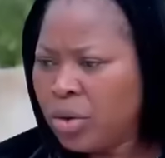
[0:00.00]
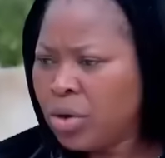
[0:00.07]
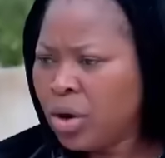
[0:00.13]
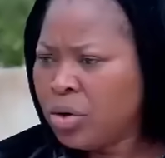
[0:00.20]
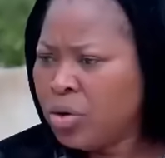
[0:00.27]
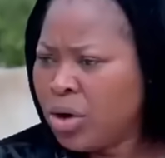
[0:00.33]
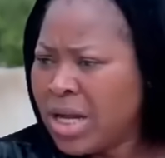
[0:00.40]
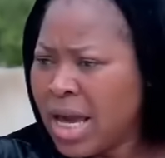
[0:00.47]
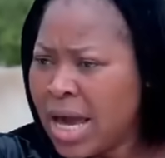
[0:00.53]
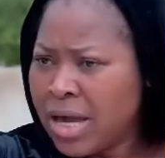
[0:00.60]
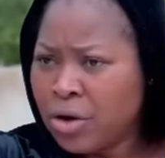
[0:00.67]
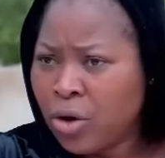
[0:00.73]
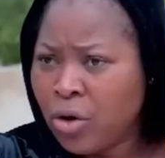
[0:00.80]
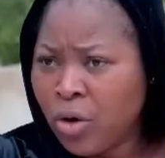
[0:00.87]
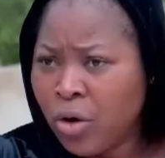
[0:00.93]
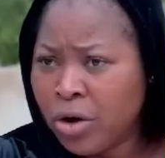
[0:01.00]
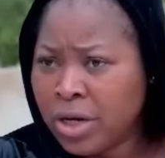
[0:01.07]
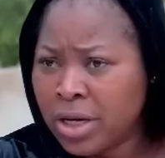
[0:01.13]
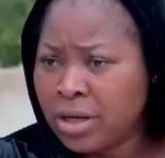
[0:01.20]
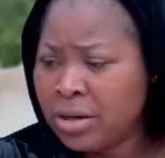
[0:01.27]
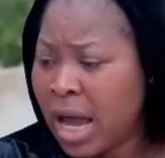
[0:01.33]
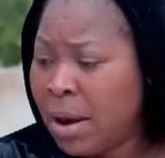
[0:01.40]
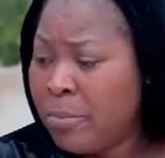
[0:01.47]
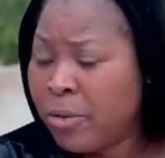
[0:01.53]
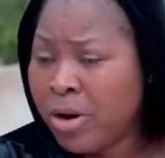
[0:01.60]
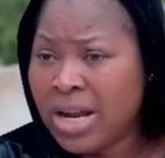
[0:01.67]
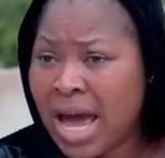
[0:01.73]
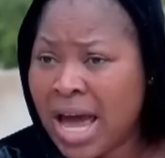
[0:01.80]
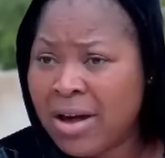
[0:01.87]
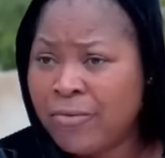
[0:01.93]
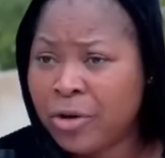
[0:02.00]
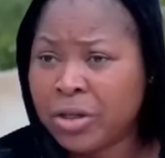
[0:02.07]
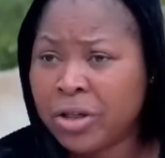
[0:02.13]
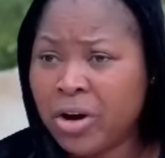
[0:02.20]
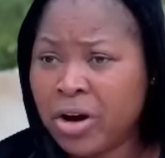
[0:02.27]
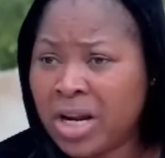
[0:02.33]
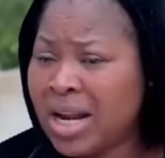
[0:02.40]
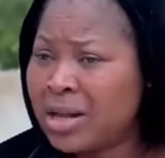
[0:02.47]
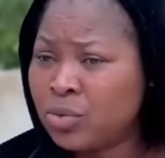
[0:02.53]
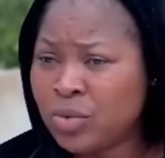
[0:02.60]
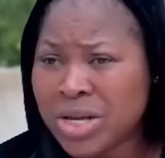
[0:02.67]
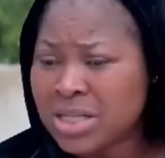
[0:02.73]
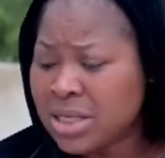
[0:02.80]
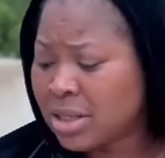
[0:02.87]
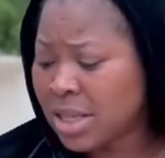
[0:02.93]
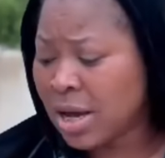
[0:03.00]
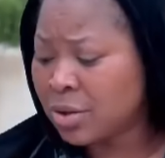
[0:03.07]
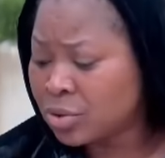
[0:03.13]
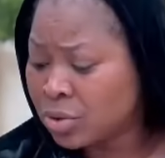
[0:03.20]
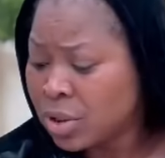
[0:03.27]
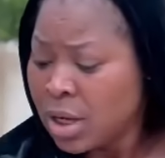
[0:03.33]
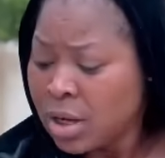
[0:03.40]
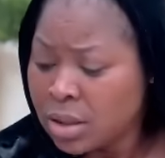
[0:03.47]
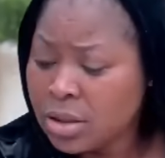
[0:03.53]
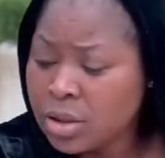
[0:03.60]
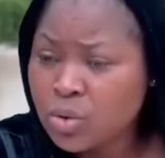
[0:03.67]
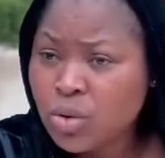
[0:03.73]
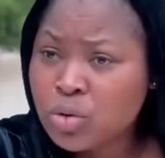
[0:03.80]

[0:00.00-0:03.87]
No, you don't know the hair you're holding. I bought that hair for 320,000.